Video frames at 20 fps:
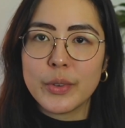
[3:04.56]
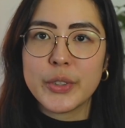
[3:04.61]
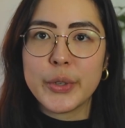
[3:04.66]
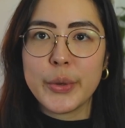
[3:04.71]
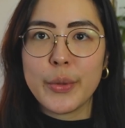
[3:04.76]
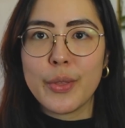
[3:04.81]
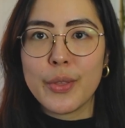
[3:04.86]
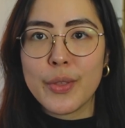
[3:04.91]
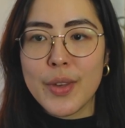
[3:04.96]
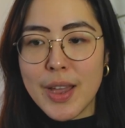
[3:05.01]

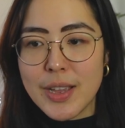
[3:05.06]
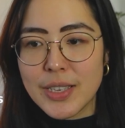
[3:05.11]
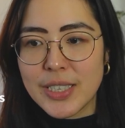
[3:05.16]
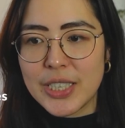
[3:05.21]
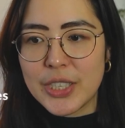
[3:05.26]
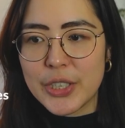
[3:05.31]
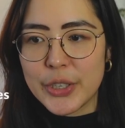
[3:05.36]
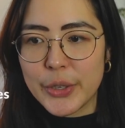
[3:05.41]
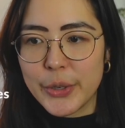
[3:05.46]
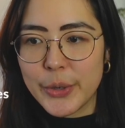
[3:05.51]
to
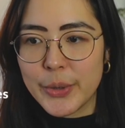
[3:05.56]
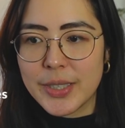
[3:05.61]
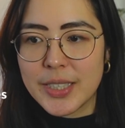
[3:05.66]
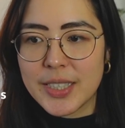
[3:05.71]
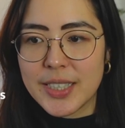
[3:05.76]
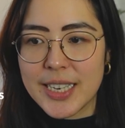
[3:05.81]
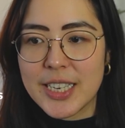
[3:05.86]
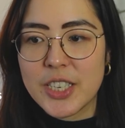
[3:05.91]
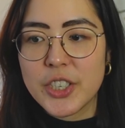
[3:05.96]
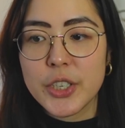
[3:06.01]
32
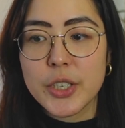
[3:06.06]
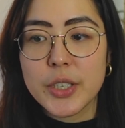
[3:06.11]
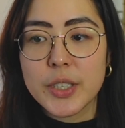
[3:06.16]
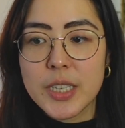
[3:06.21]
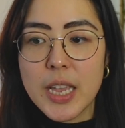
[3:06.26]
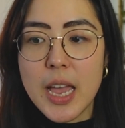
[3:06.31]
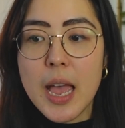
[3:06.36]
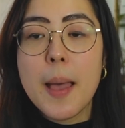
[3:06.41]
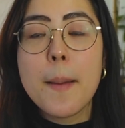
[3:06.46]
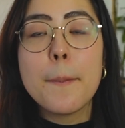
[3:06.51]

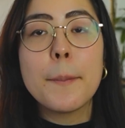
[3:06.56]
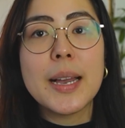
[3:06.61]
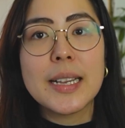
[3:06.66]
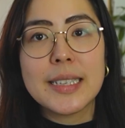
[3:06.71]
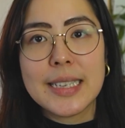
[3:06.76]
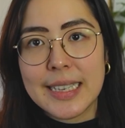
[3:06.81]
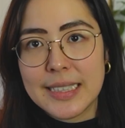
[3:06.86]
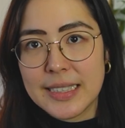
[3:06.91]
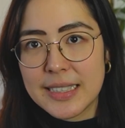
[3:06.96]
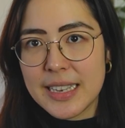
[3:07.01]
stitches per
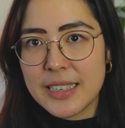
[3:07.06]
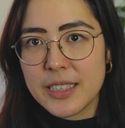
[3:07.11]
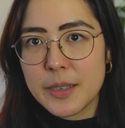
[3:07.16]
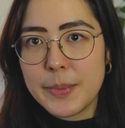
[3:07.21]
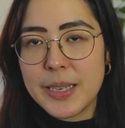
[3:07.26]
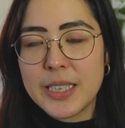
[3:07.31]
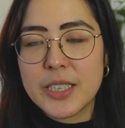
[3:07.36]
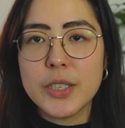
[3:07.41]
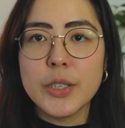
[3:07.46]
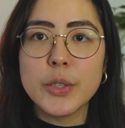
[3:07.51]
10
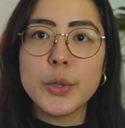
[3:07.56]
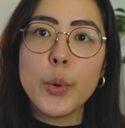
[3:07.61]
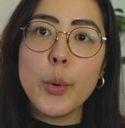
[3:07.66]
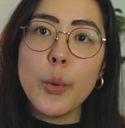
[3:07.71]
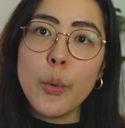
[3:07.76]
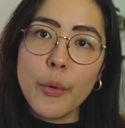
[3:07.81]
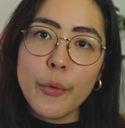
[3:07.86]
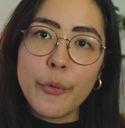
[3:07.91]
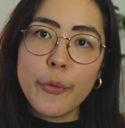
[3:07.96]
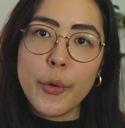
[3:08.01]
centimeters
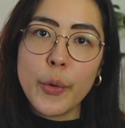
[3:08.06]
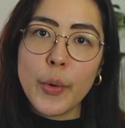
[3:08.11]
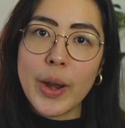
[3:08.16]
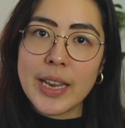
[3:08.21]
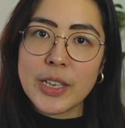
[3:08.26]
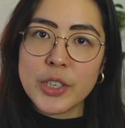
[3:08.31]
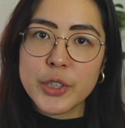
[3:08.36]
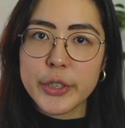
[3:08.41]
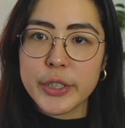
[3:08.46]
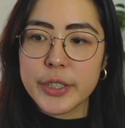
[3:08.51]
or 4
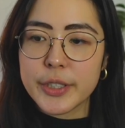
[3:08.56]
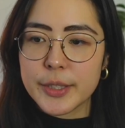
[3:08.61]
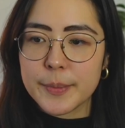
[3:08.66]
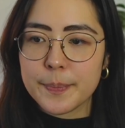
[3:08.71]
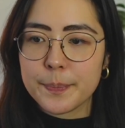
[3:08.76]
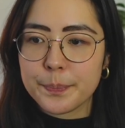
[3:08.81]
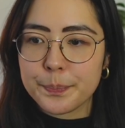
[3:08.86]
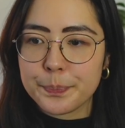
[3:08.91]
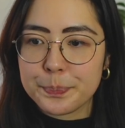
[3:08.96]
inches.